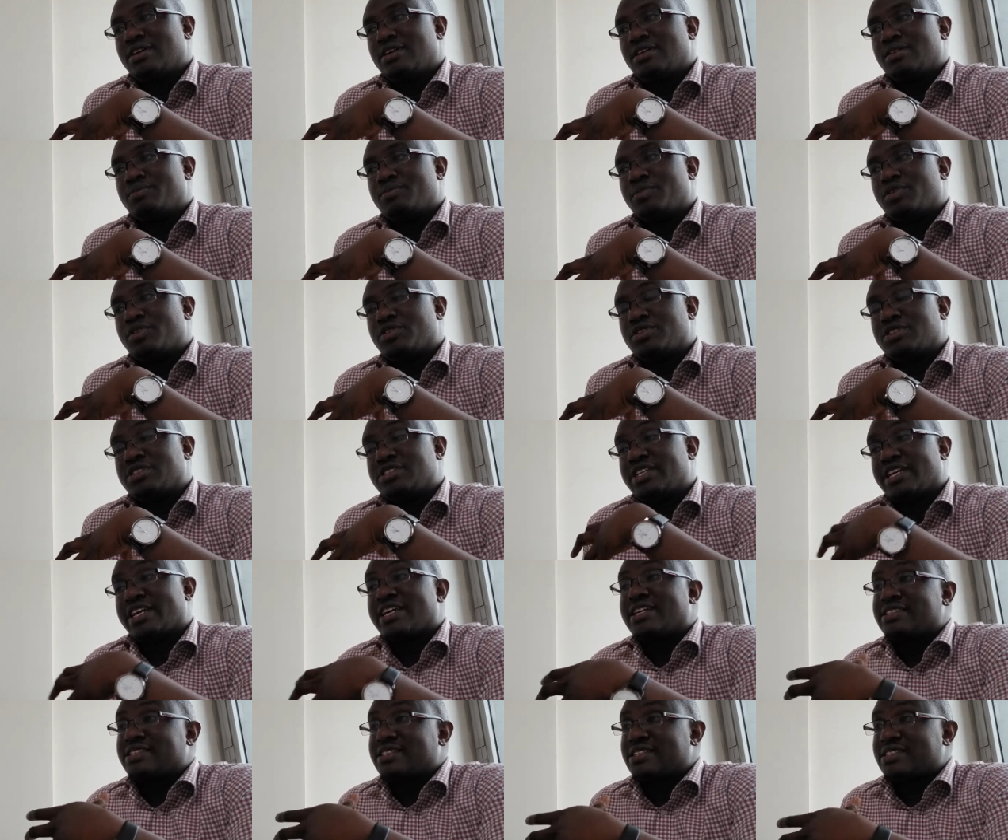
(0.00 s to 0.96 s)
Because it's
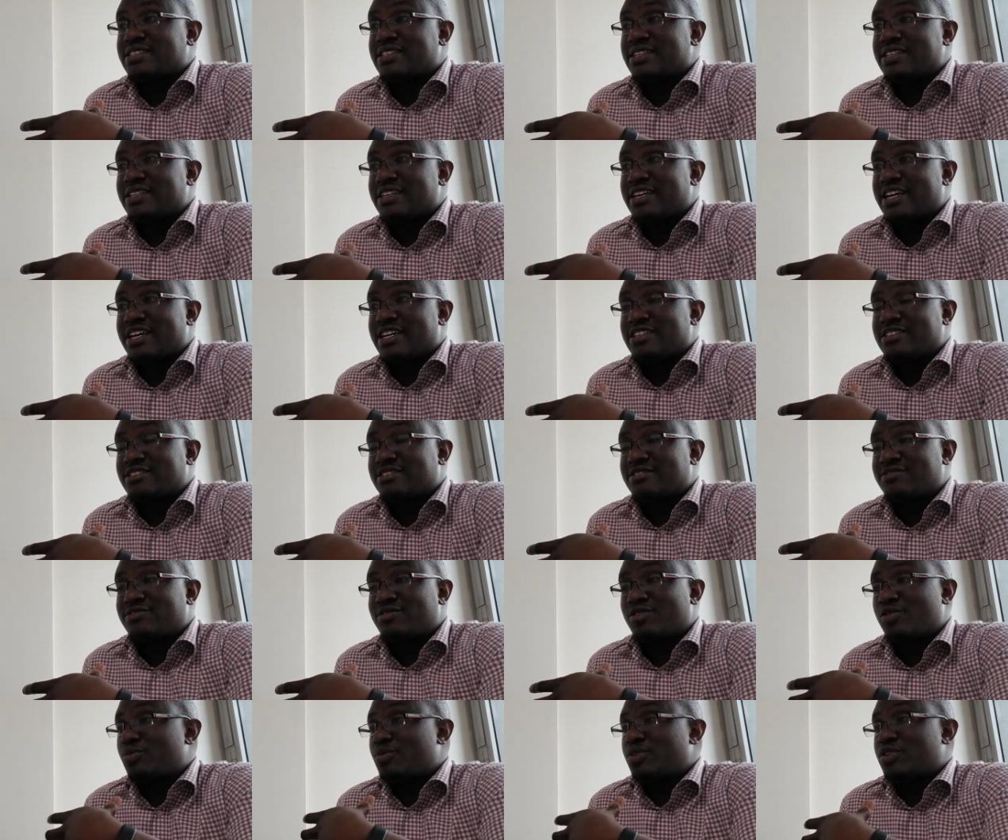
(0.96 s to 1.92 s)
taken 16 years
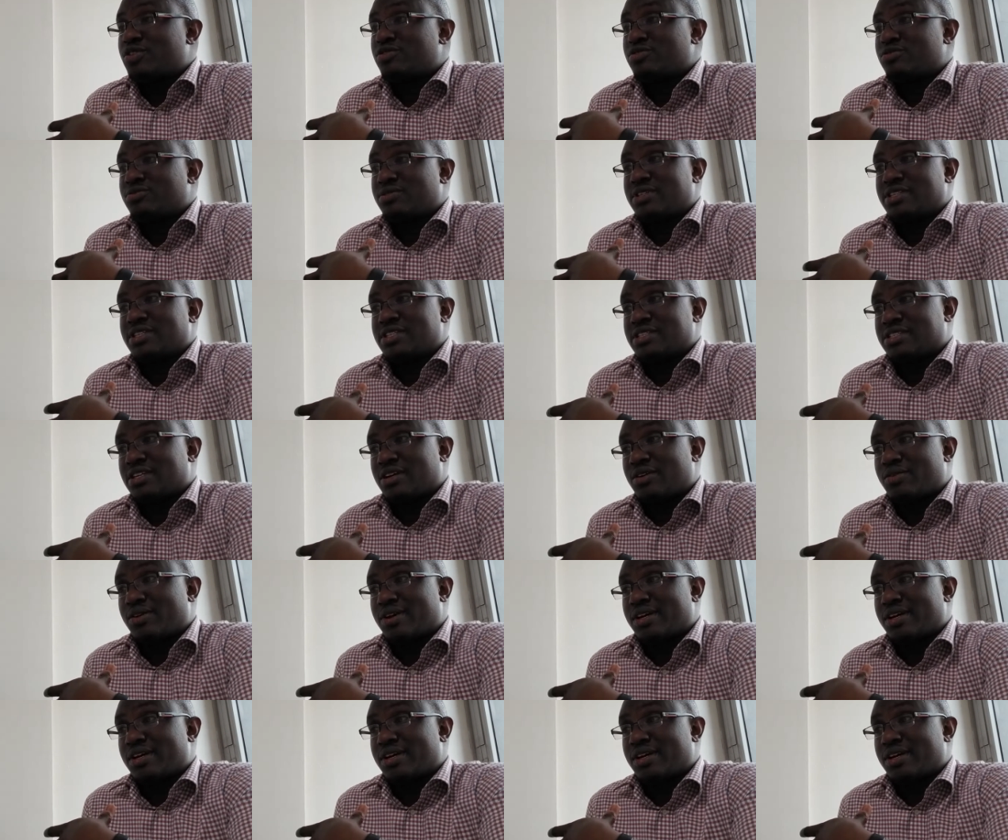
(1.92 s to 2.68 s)
for me to win this award.